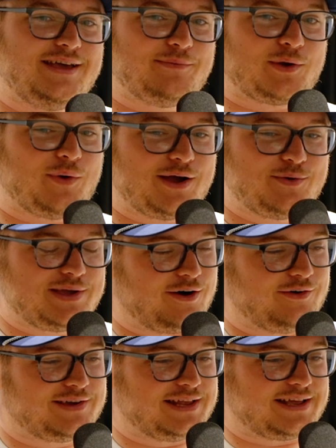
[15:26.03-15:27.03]
like why are we
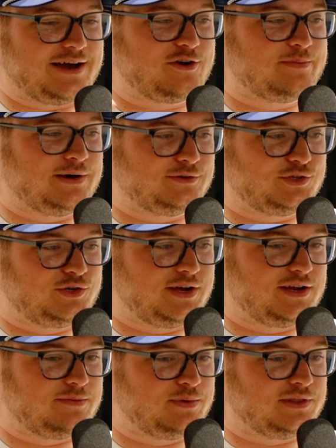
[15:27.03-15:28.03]
calling it a counterbalance
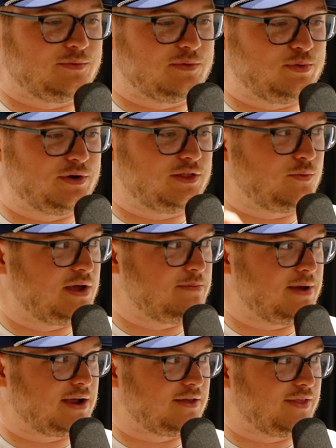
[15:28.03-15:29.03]
trend but then we're putting the weight
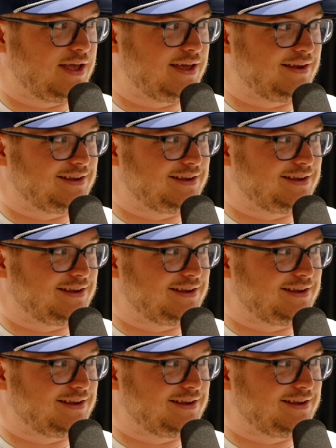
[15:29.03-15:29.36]
back in the head